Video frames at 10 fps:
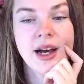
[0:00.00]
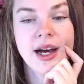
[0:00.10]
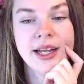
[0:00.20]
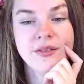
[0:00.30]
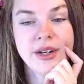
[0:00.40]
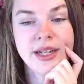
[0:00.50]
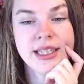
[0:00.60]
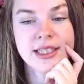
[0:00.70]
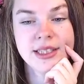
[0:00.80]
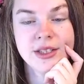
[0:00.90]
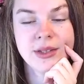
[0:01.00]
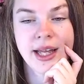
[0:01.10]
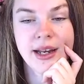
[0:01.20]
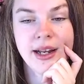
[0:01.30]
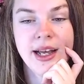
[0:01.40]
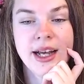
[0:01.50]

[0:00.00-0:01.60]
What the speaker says: I could very easily do that.